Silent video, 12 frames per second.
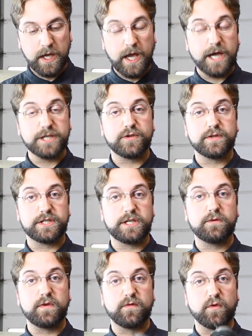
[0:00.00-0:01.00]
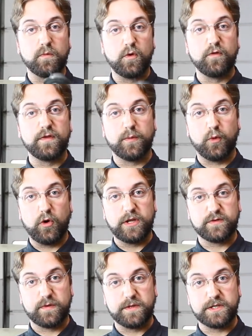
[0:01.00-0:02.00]
As you can see, we've removed the
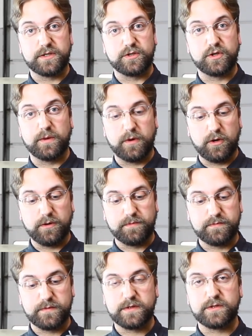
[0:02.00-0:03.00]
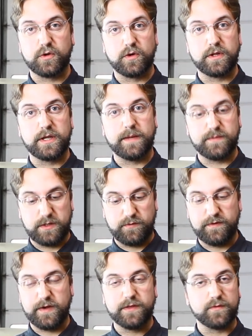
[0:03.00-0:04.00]
points from this distributor. It's totally empty.
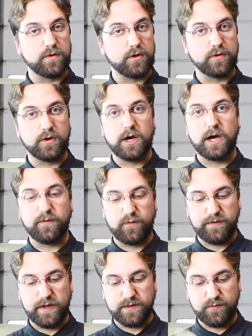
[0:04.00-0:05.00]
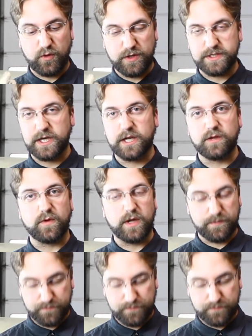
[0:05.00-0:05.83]
We've got the rotor off, we've got the points out of the way.